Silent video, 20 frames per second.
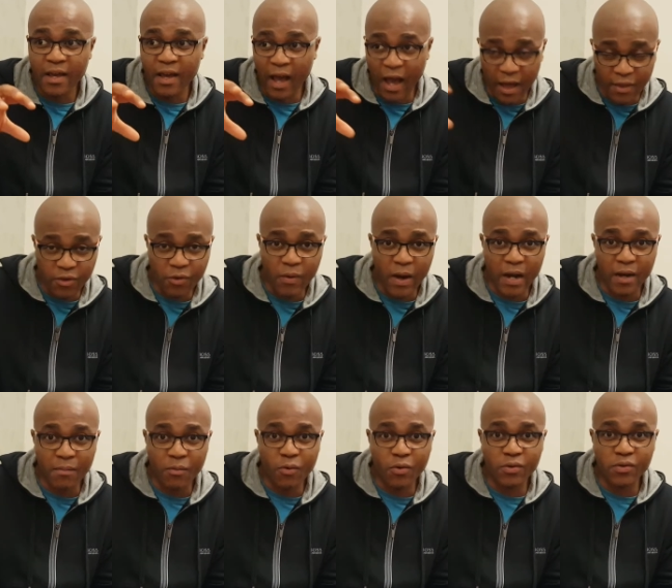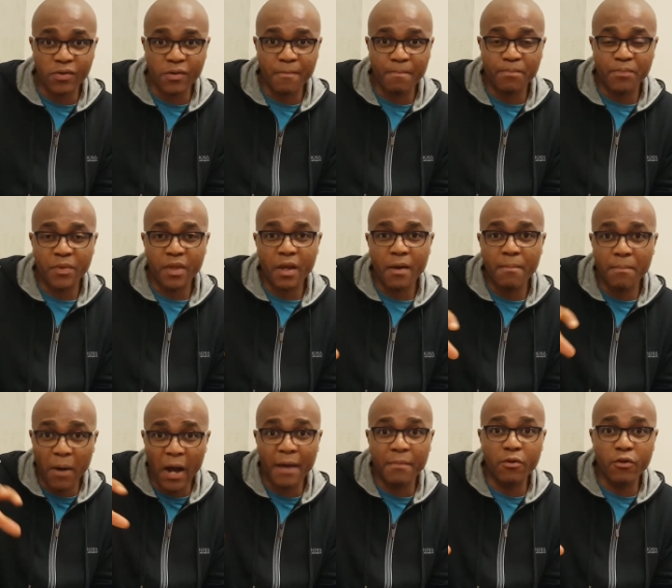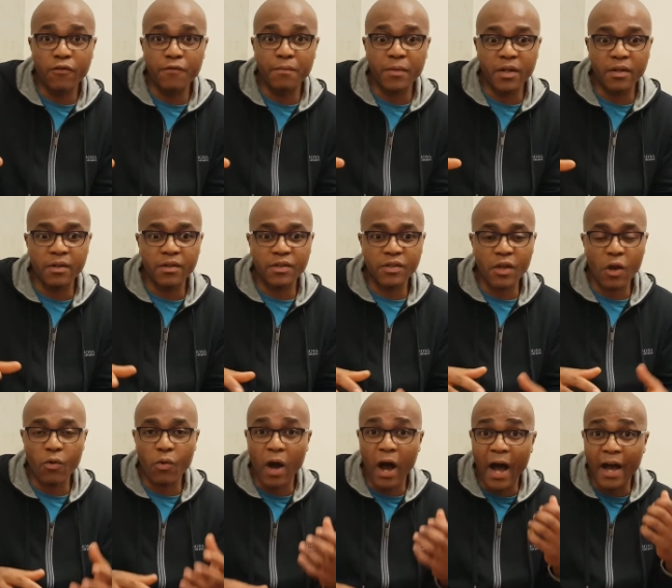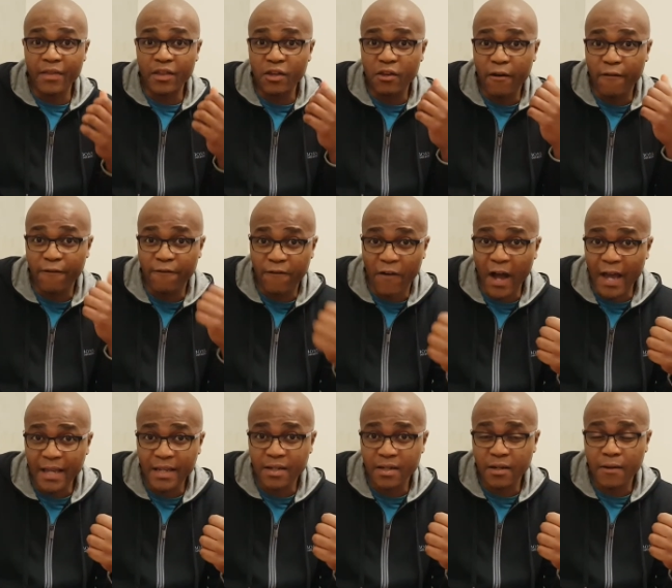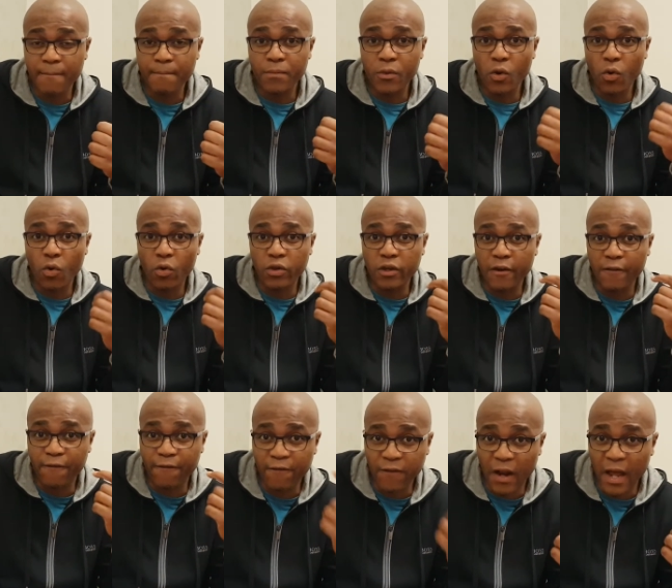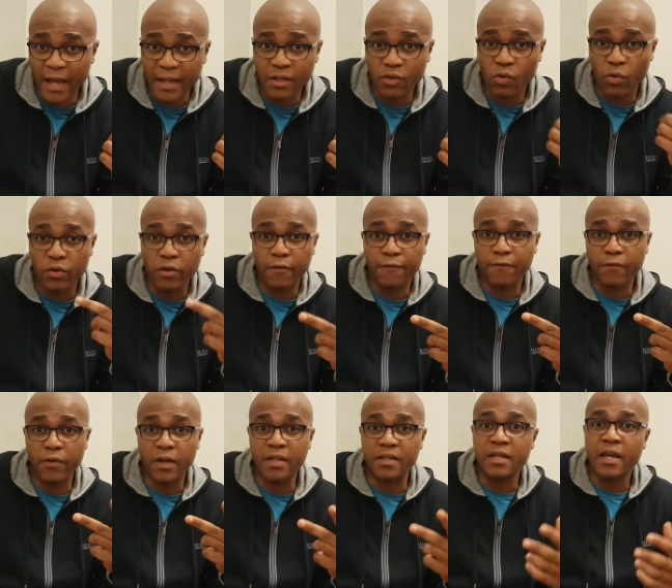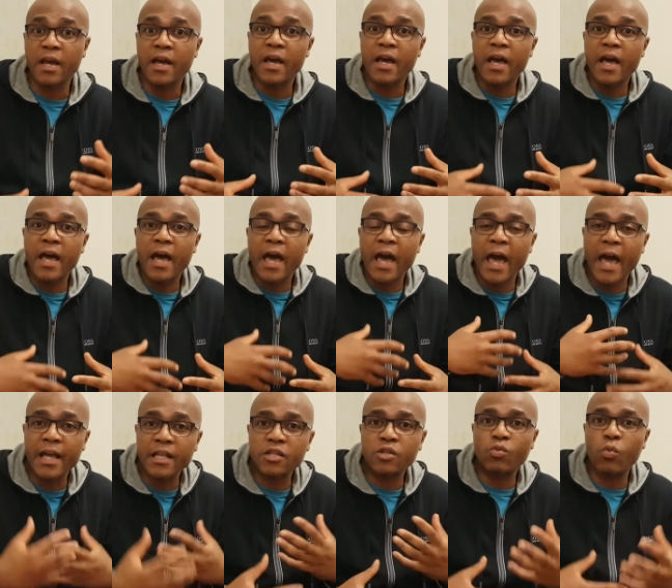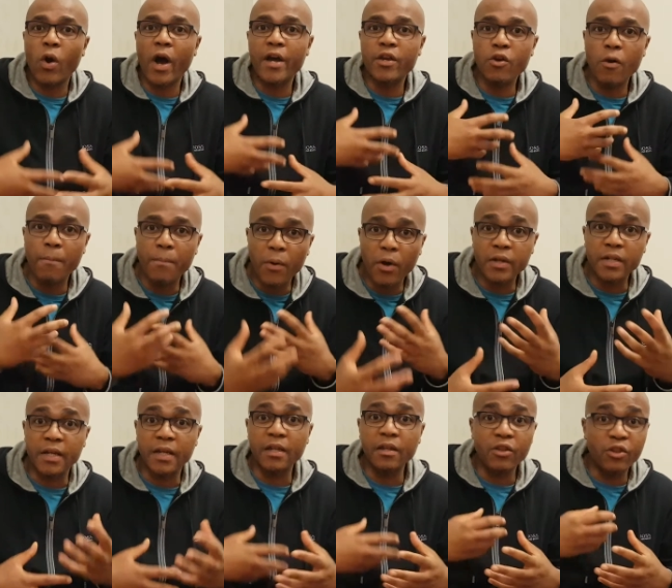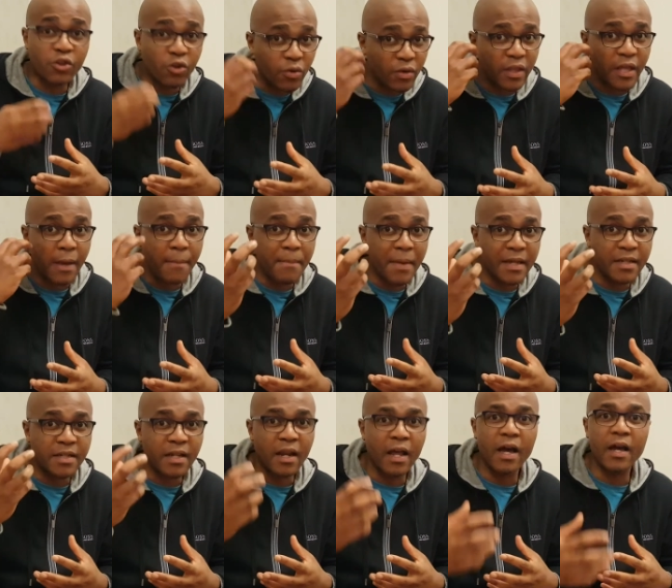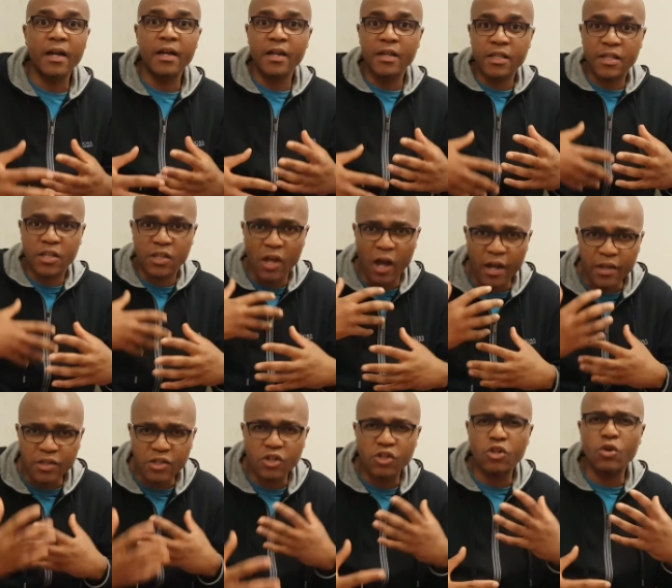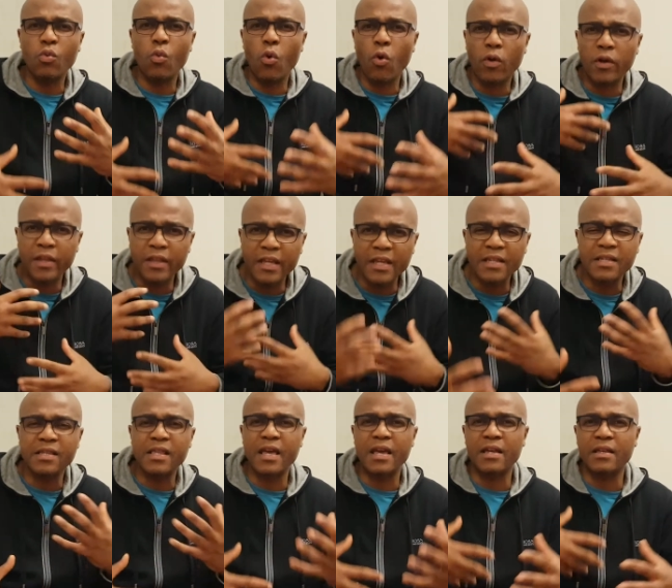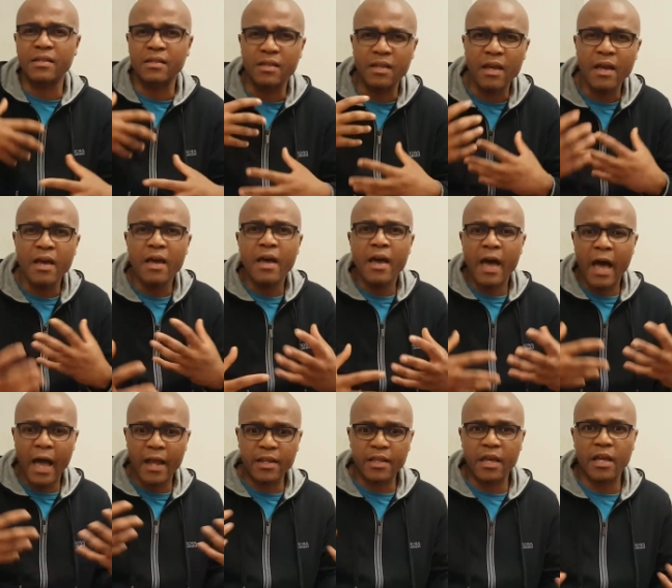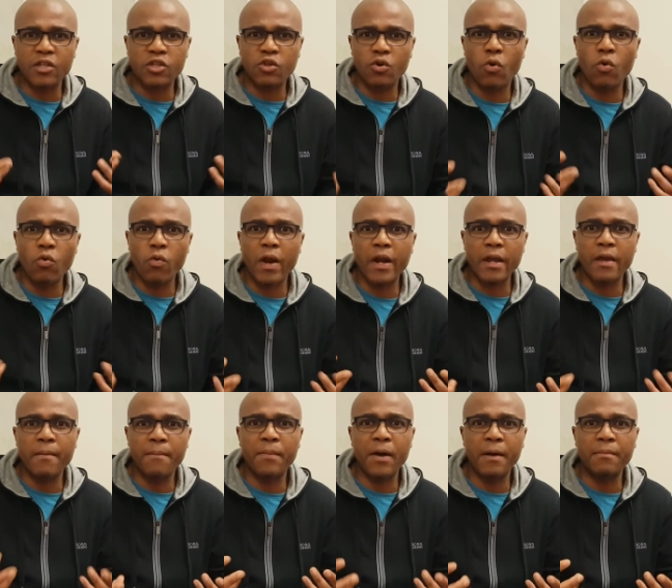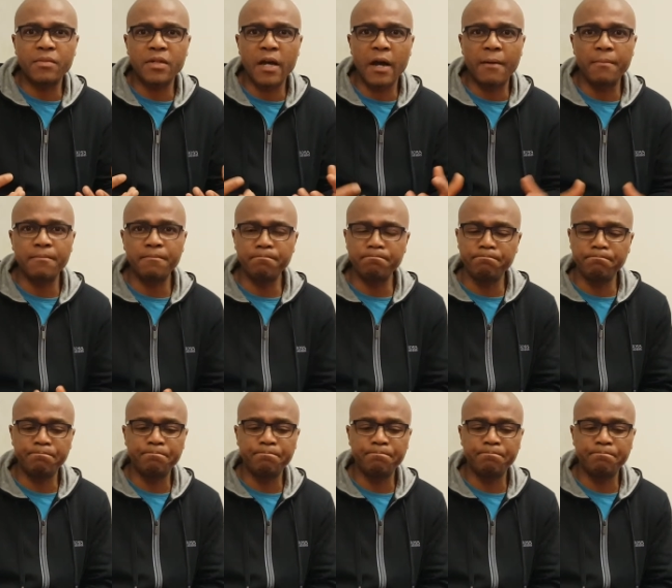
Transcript: other animals by movement. So either you fight or you flight or you freeze. Hence why your body, through the amygdala, starts to do all of these things and gets you all ready and pumped up.